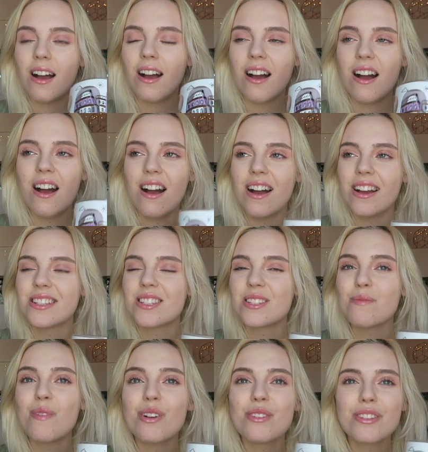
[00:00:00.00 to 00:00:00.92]
Ah, it
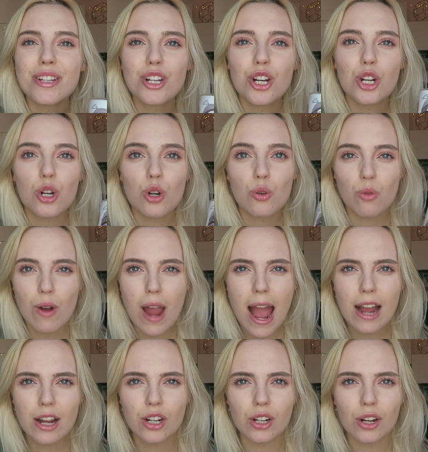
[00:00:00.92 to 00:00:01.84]
smells like a
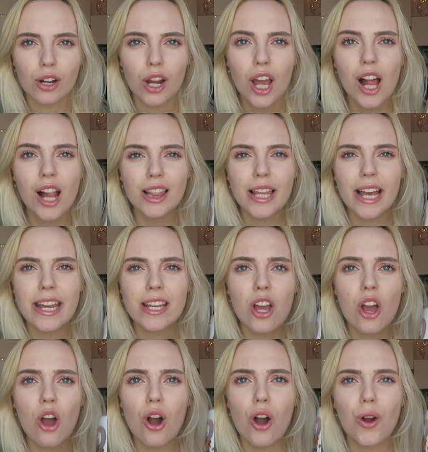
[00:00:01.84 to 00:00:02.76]
cracker.
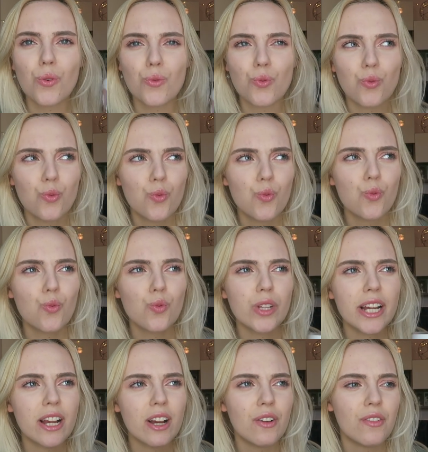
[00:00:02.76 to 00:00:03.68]
Like
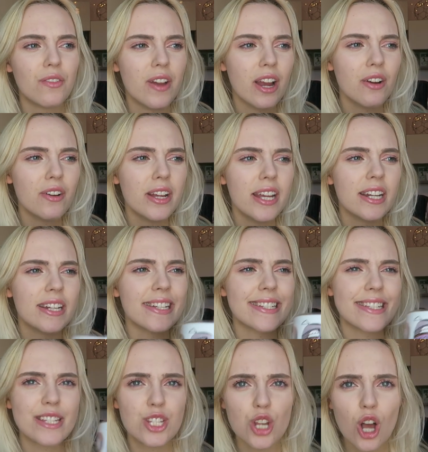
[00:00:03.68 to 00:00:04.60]
a very
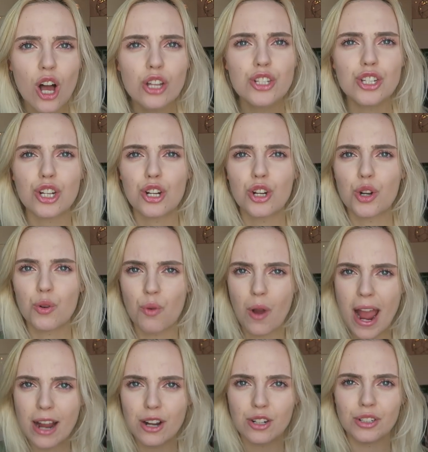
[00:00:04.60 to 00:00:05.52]
nostalgic
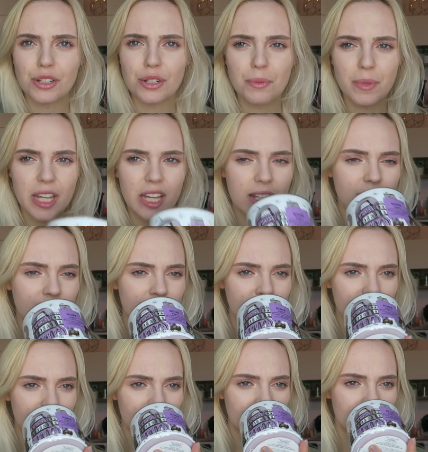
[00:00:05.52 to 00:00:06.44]
cracker to me.
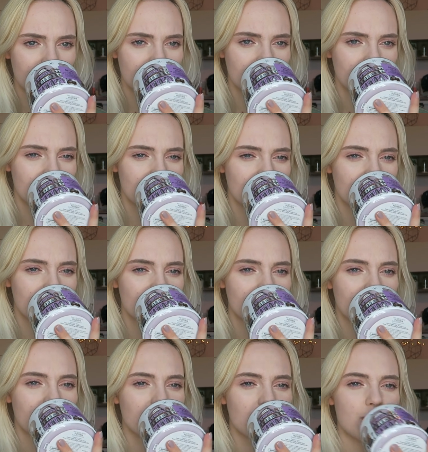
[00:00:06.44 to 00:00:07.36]

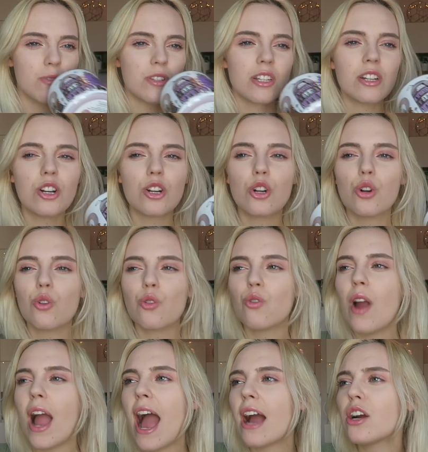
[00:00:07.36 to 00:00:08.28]
Smells like a
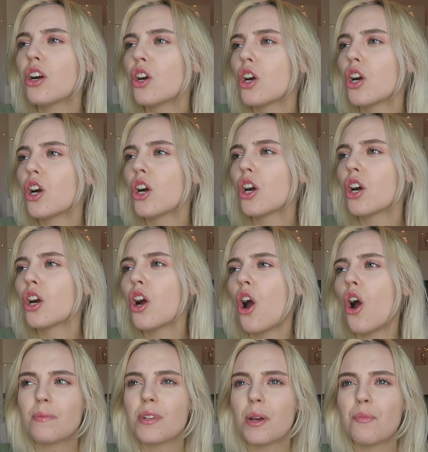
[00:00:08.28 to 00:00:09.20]
cracker,
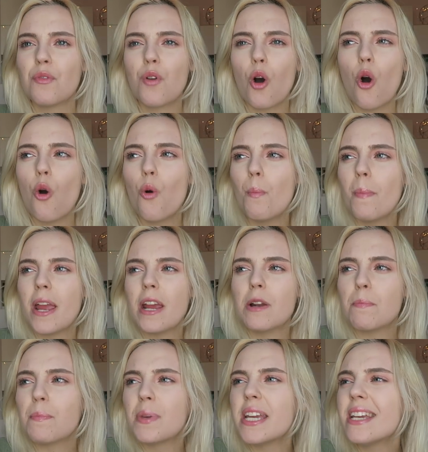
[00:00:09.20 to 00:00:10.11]
some type of
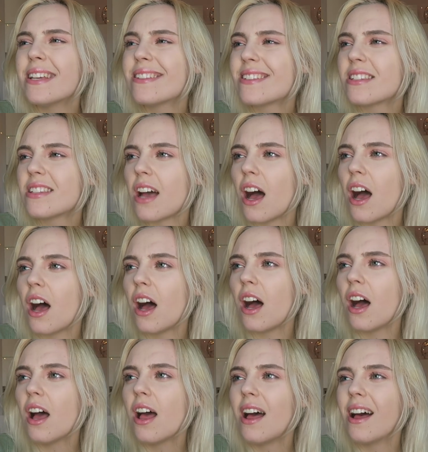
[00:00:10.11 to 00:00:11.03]
homemade
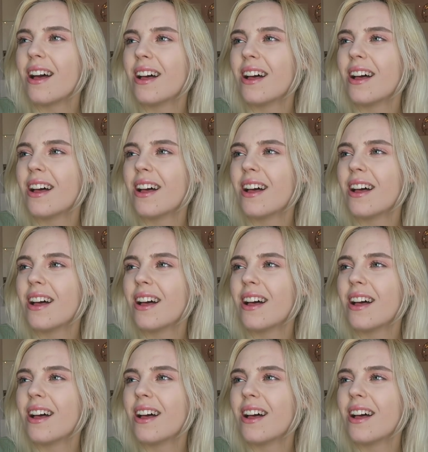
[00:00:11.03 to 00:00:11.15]
pizza.